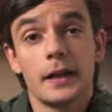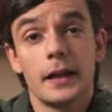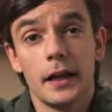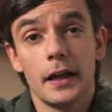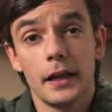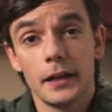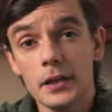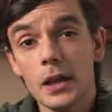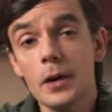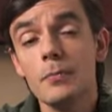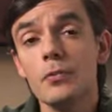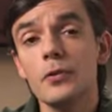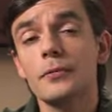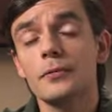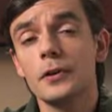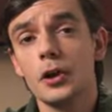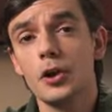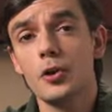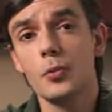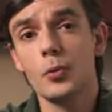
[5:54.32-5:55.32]
A number of
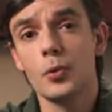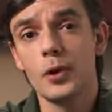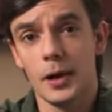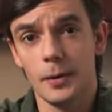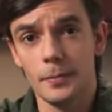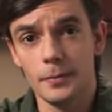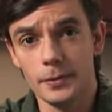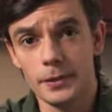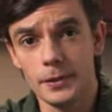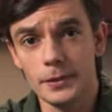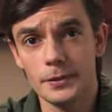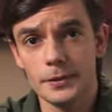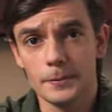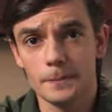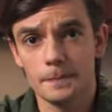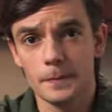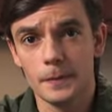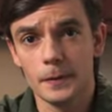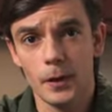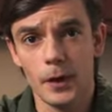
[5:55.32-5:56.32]
global companies,
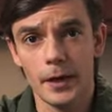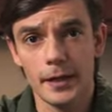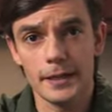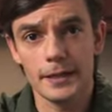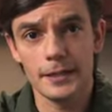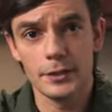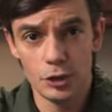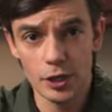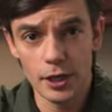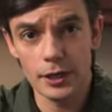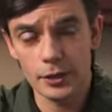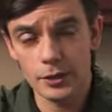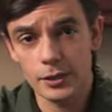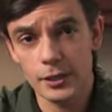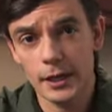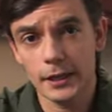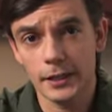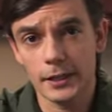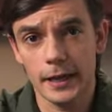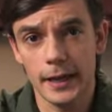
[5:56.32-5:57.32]
like
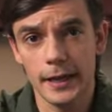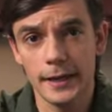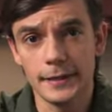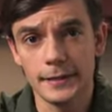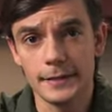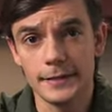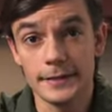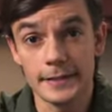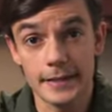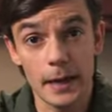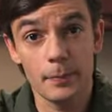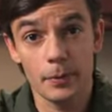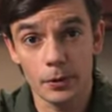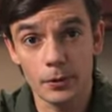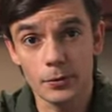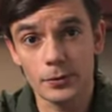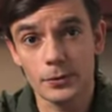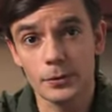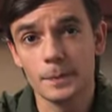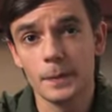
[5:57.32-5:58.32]
Genentech and
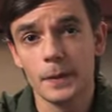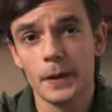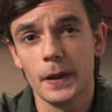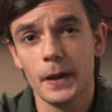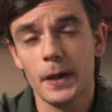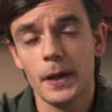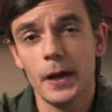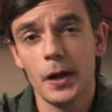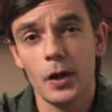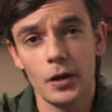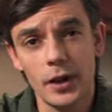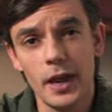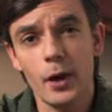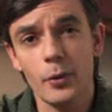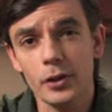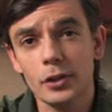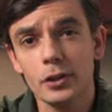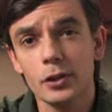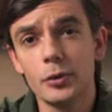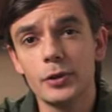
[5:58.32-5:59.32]
Zappos, are now
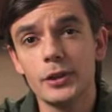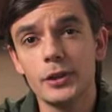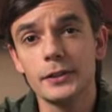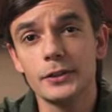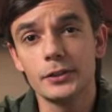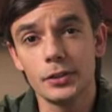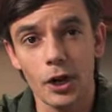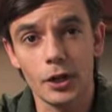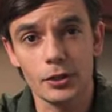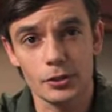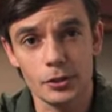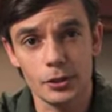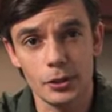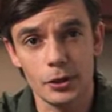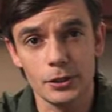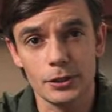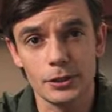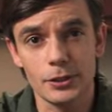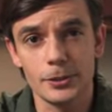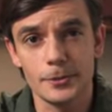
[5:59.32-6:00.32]
including dance
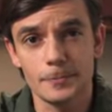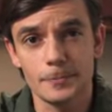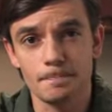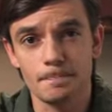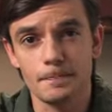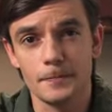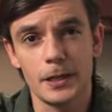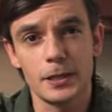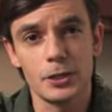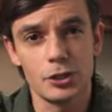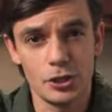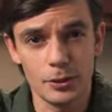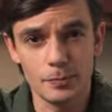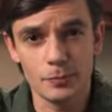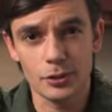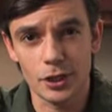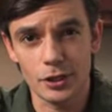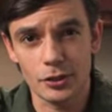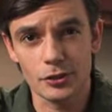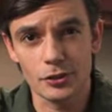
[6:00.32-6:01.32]
classes and gym
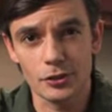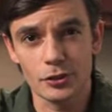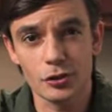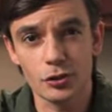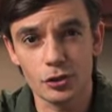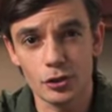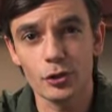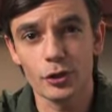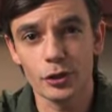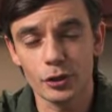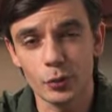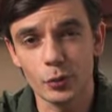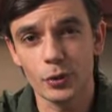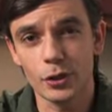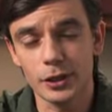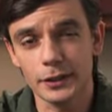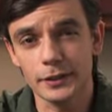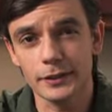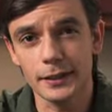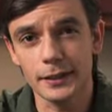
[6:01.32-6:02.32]
sessions during the
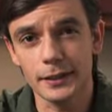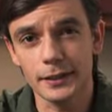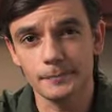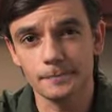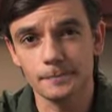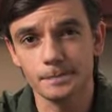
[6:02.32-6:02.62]
workday.